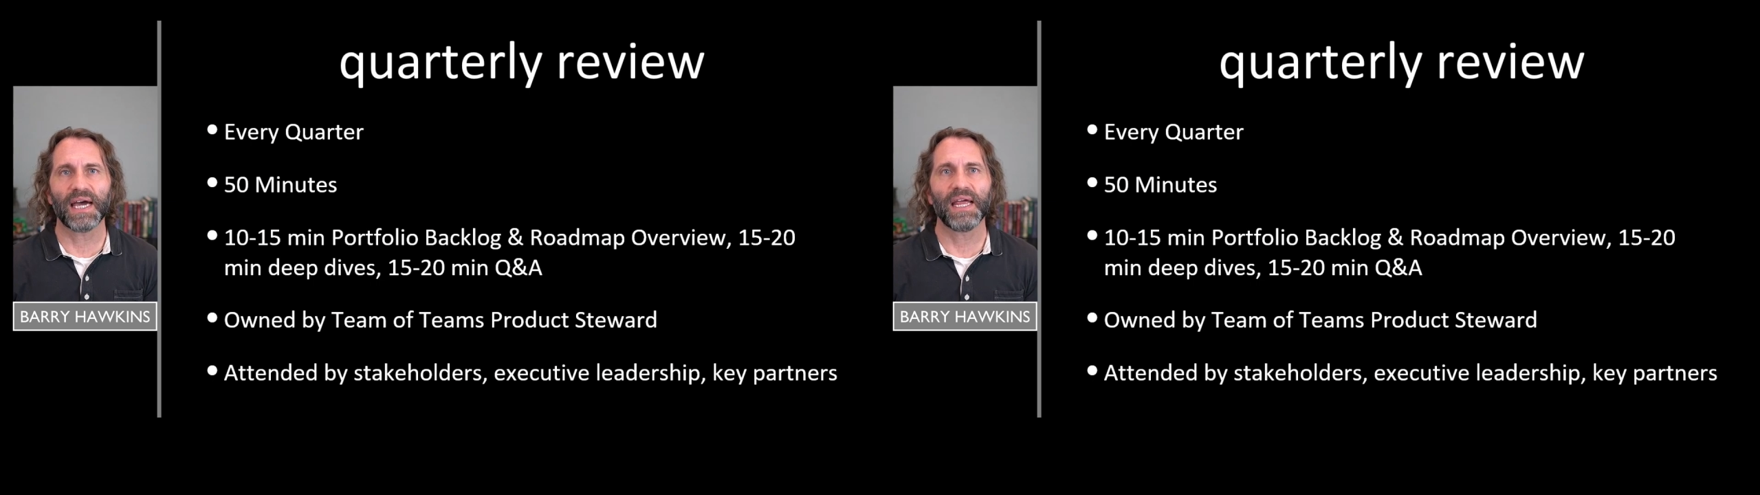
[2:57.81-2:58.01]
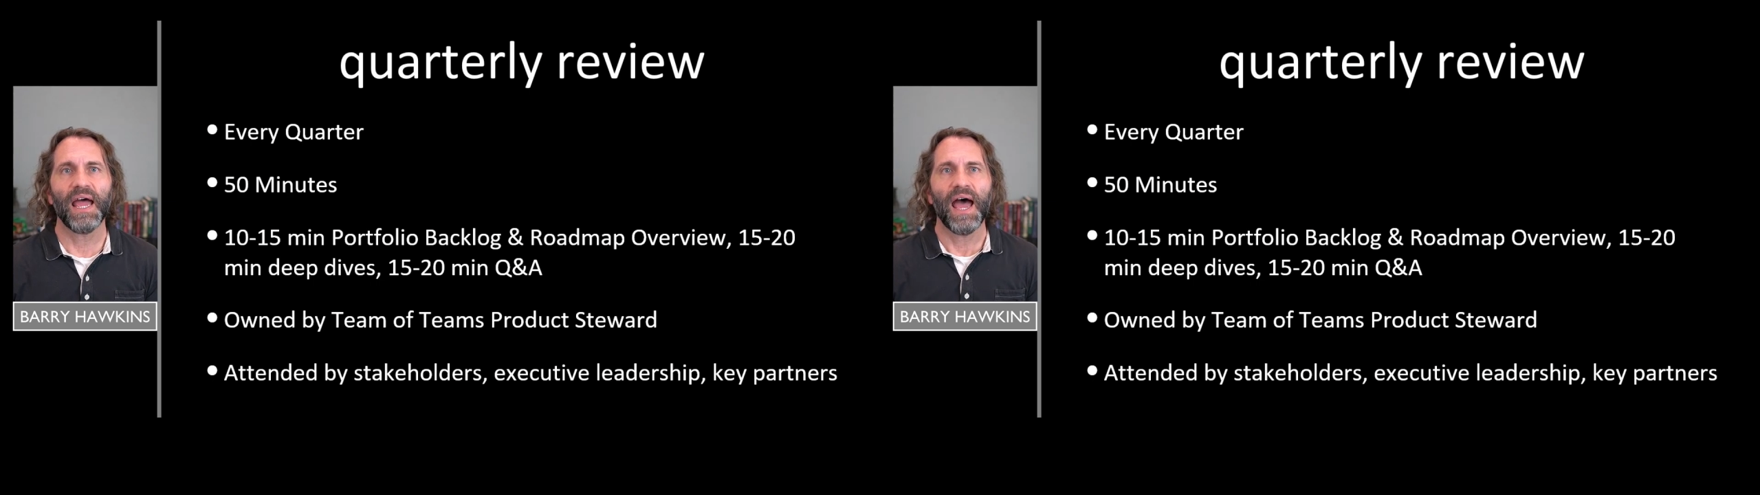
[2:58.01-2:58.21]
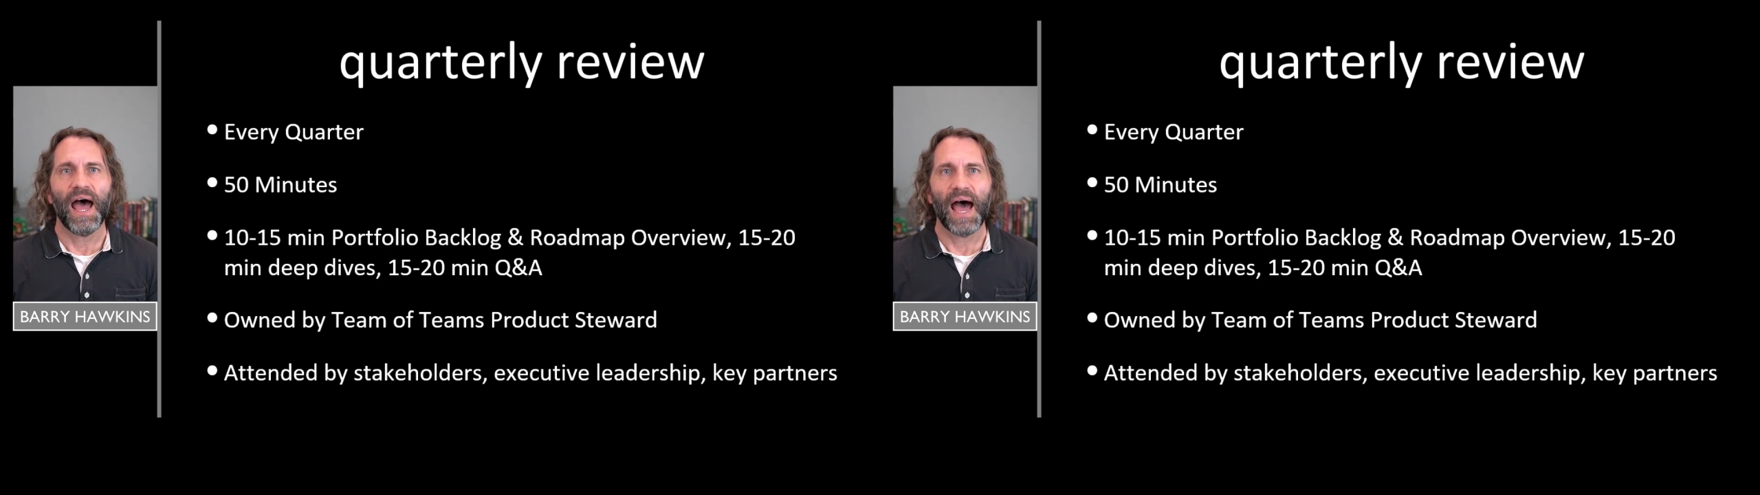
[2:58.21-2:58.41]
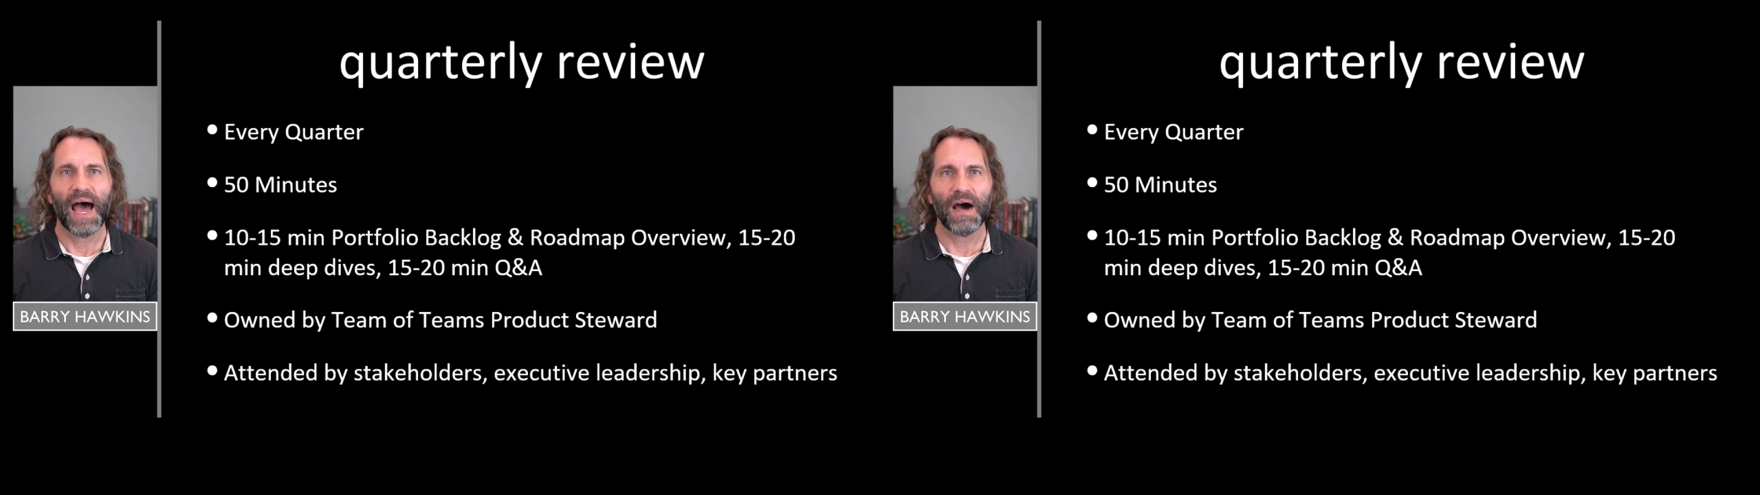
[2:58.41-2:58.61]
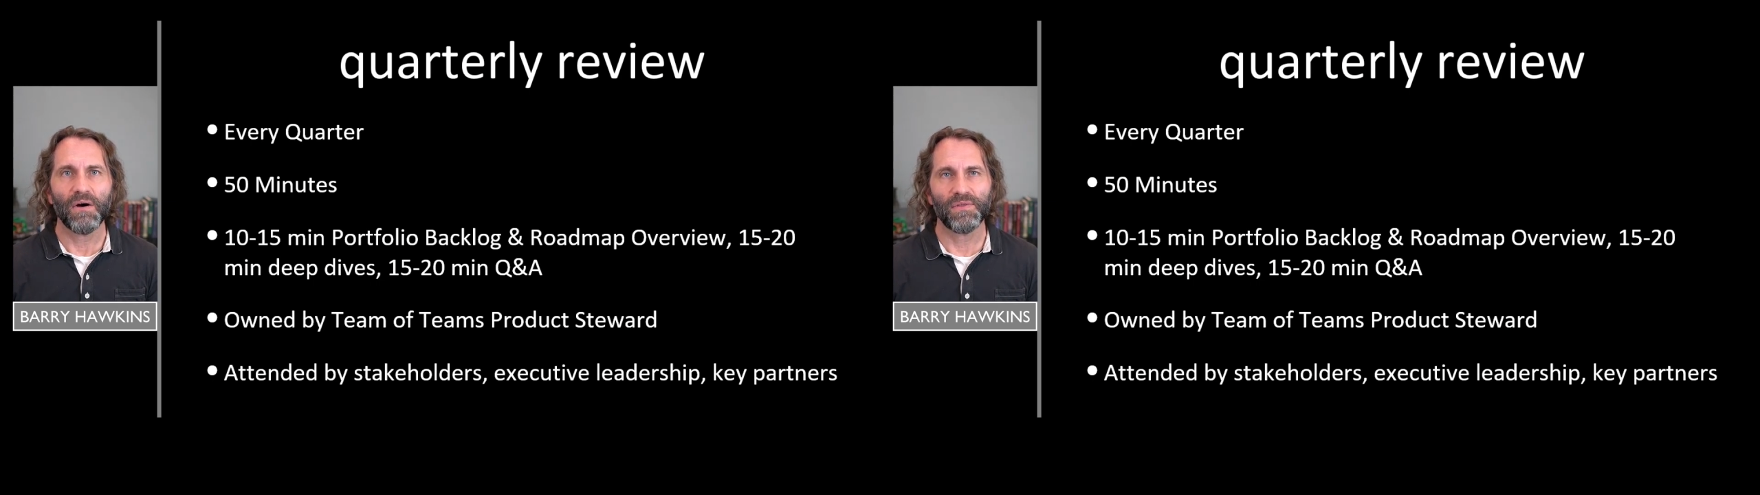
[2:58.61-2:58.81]
at
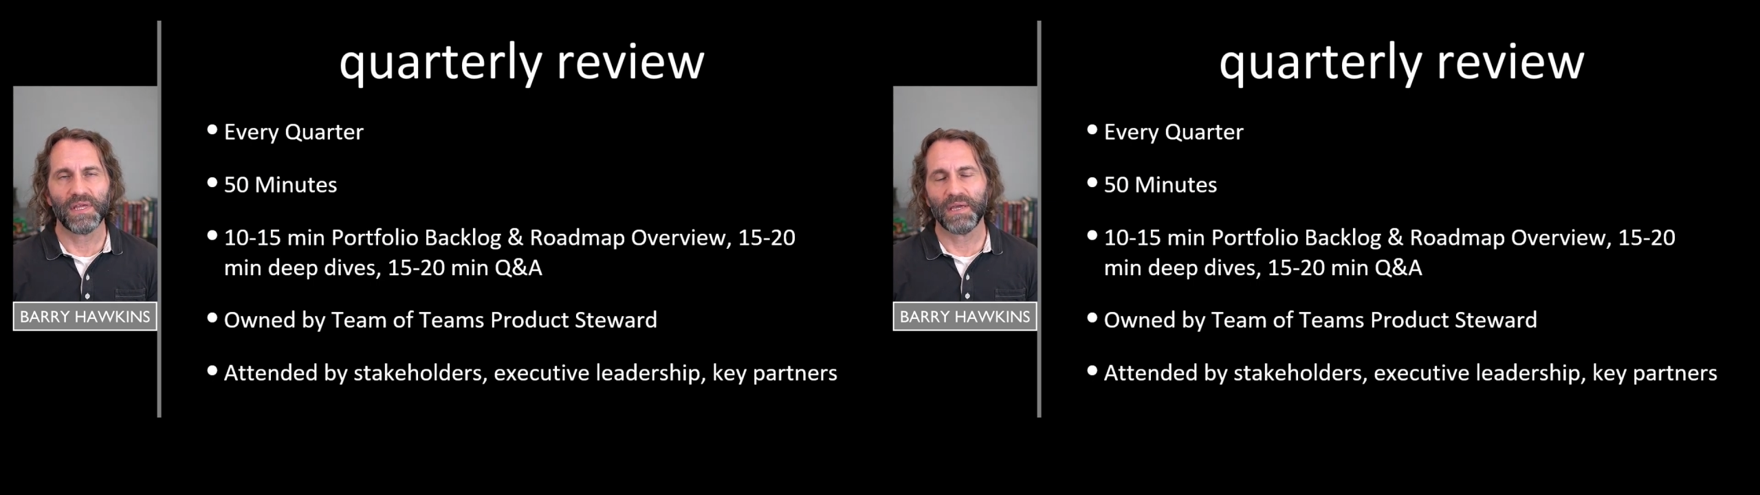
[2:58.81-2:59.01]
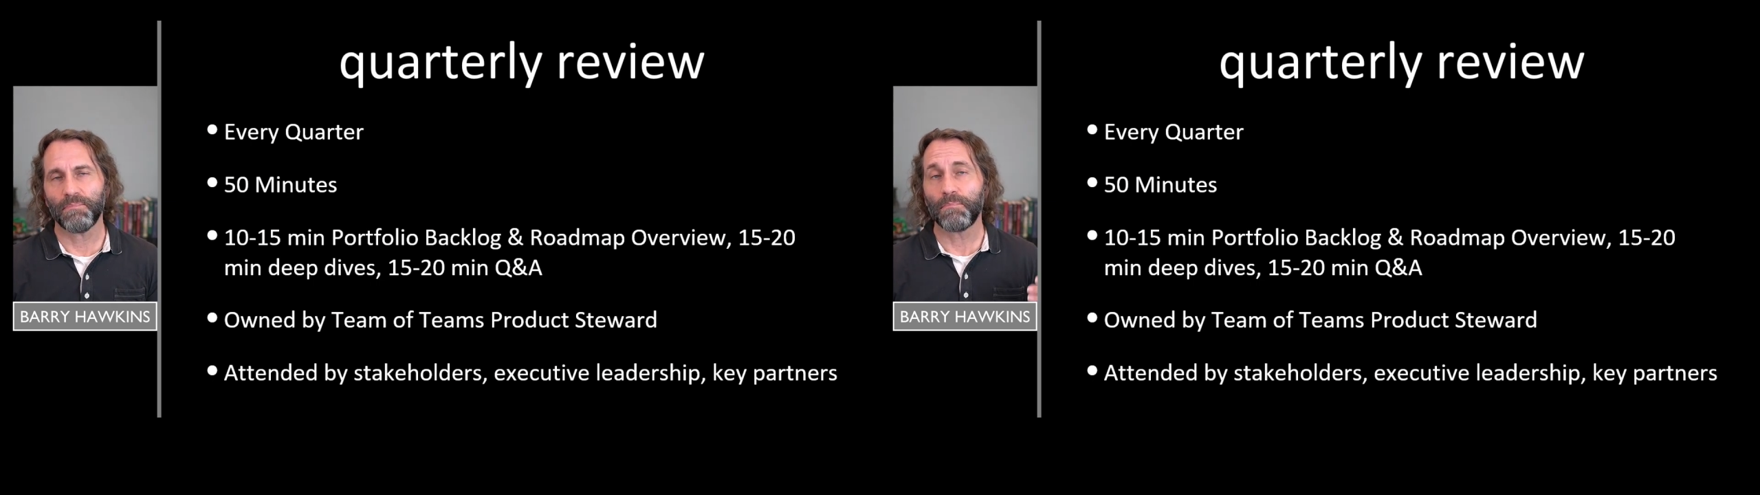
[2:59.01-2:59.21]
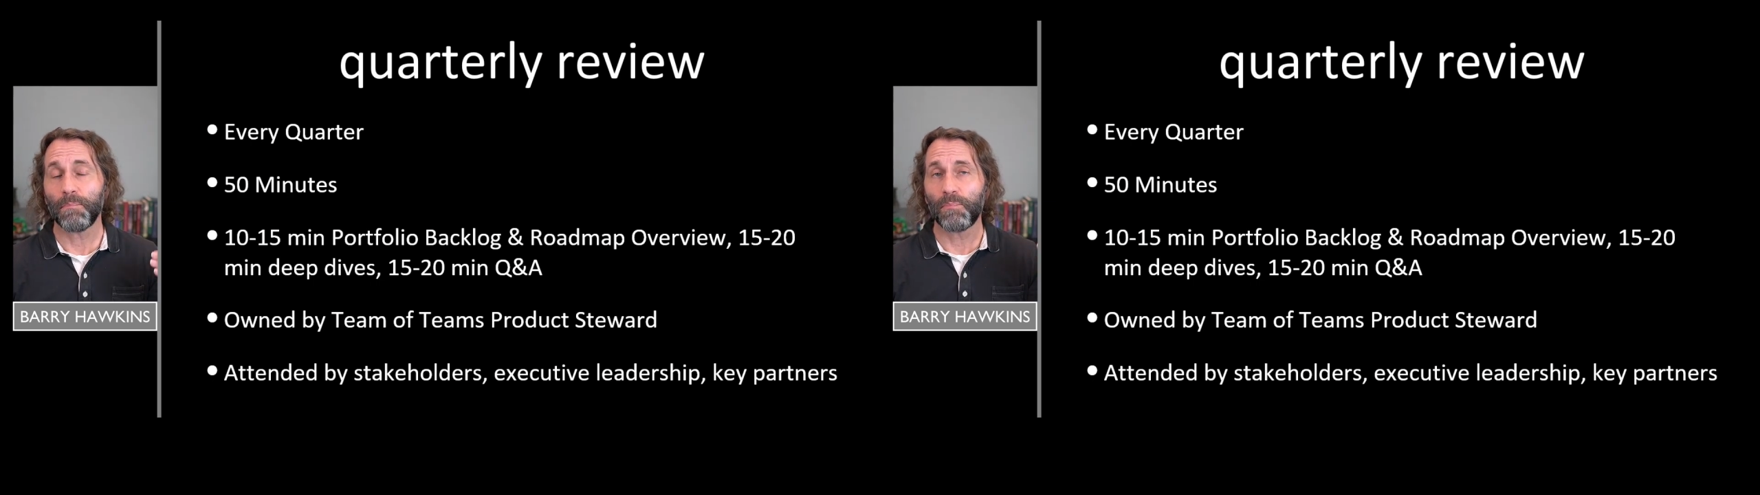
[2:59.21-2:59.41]
how the